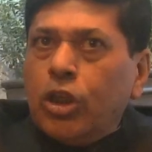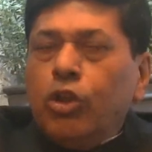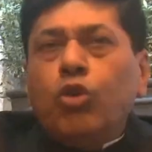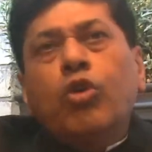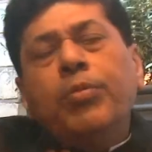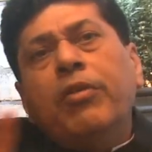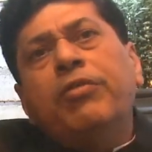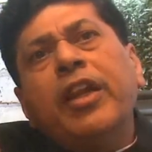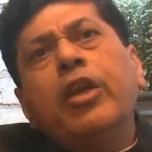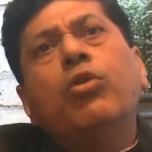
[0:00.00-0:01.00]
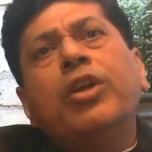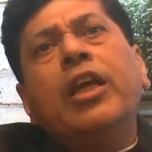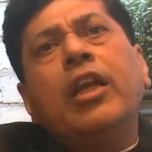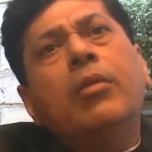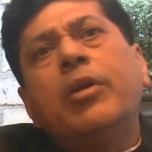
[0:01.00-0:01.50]
You could be a very good
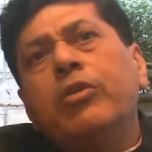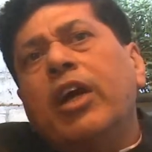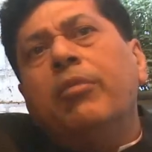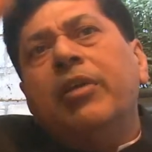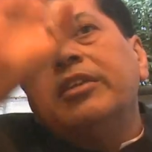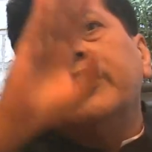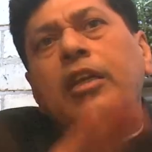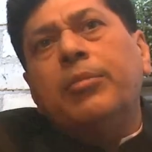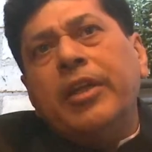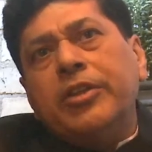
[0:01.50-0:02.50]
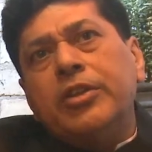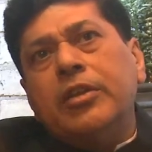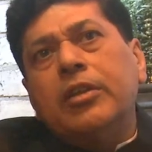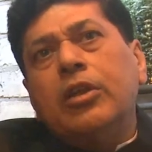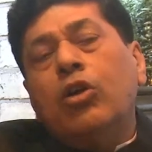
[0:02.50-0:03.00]
healer, but you can't make a single prediction.
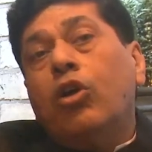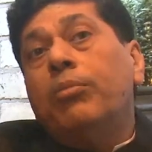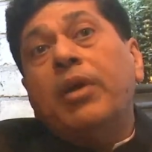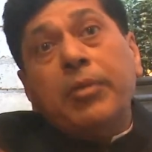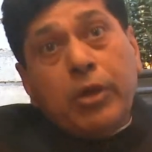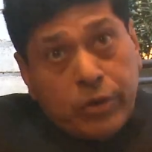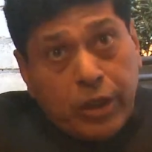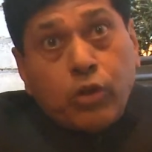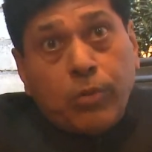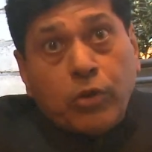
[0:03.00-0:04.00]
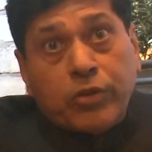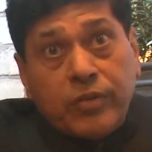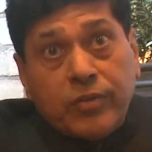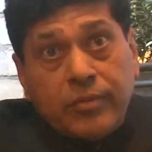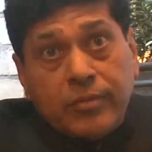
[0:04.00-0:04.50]
Or maybe you can do both.
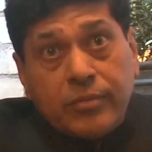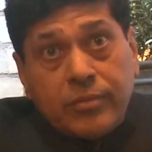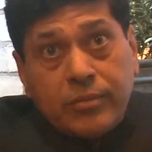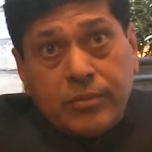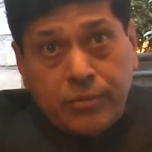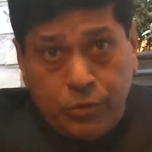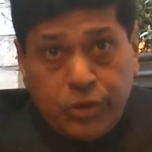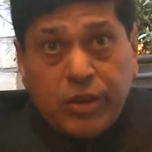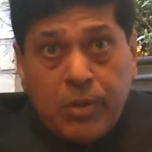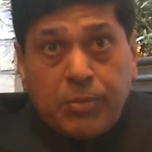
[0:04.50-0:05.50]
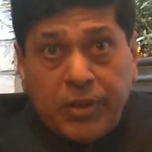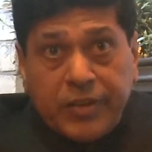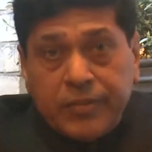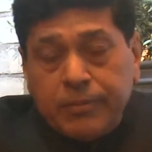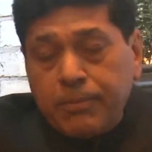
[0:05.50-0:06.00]
You see my
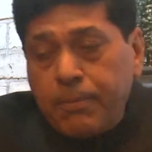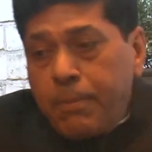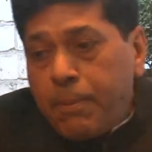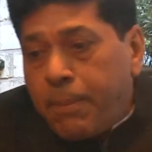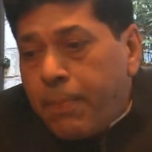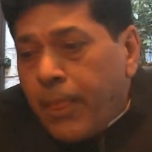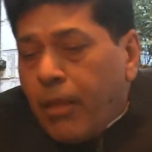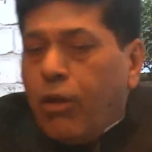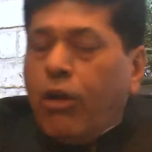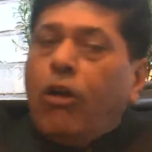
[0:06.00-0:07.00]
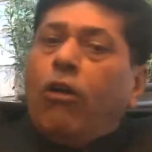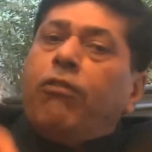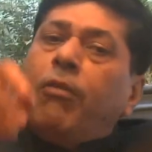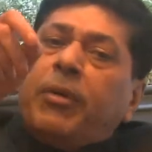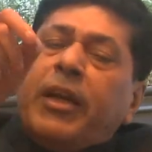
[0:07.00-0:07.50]
point? yeah.
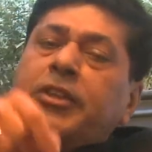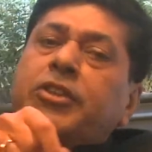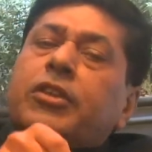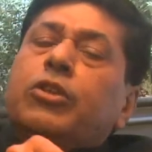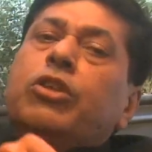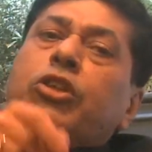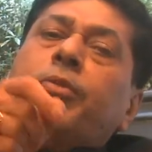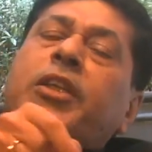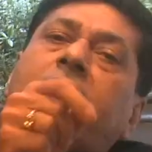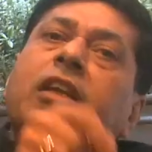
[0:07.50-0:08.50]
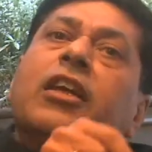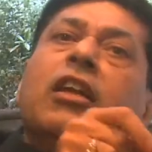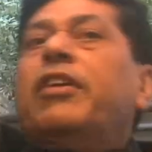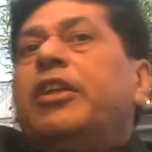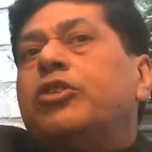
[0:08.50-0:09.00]
For prediction, you need to be
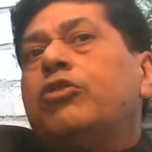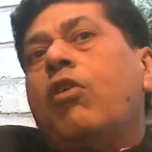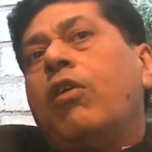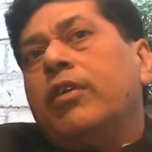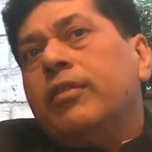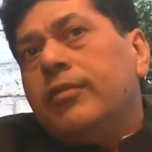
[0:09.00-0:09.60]
technically very strong.